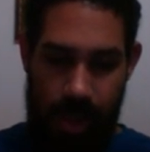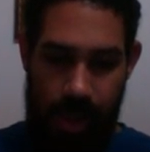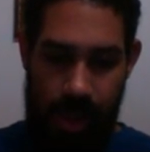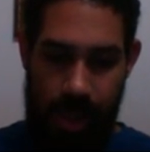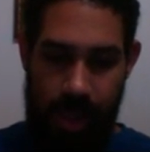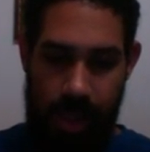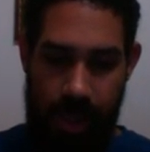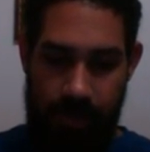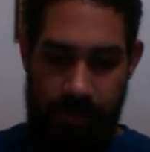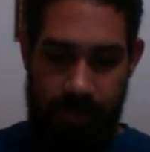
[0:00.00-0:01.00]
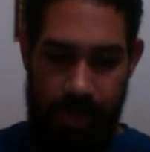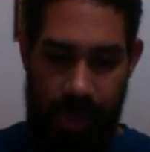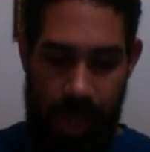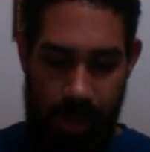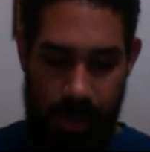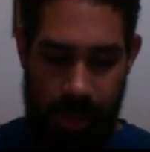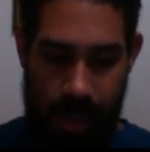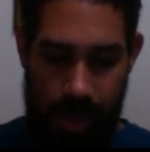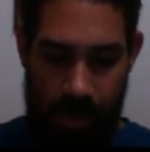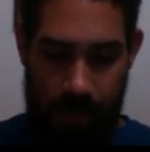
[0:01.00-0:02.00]
I have not
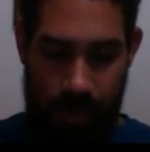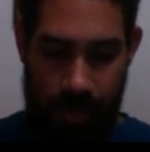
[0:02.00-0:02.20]
come up